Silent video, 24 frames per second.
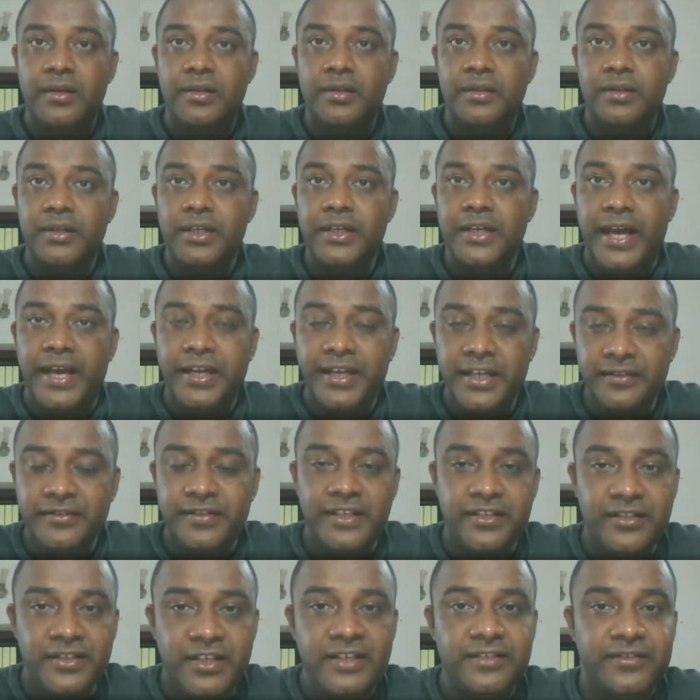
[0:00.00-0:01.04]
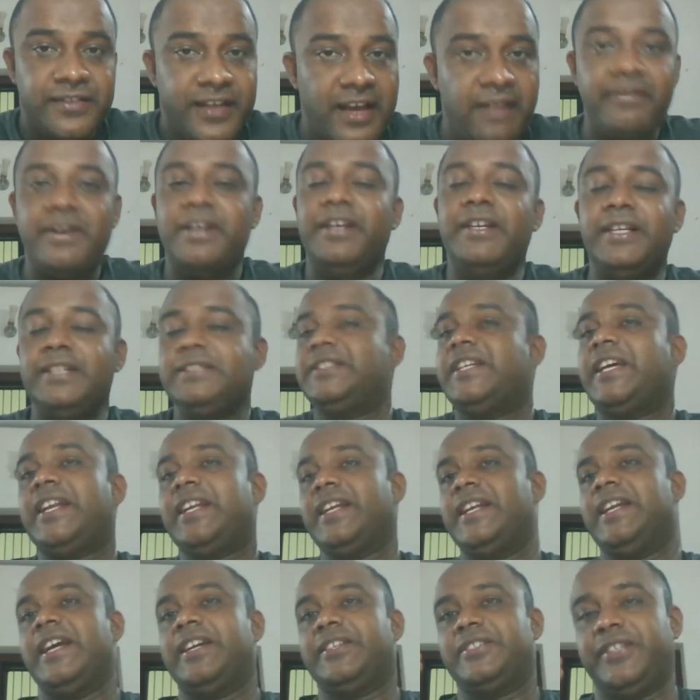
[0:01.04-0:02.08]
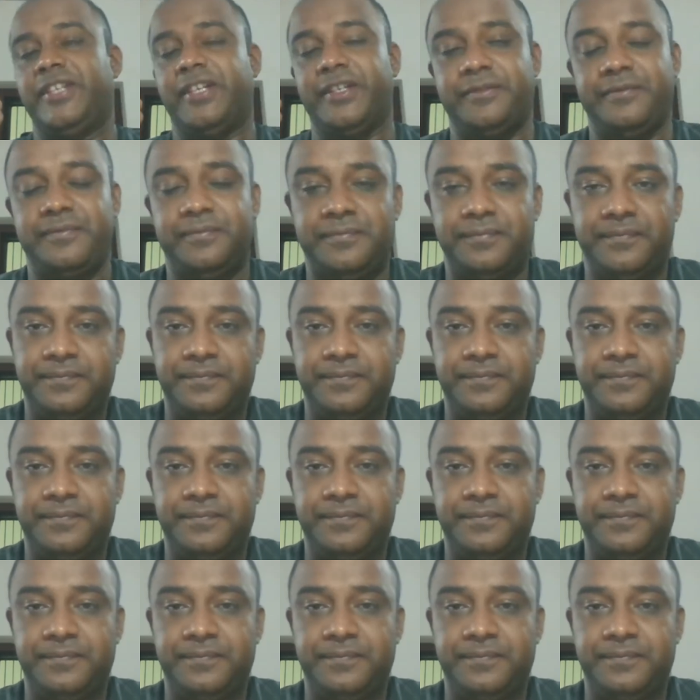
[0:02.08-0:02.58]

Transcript: the 1967 general election,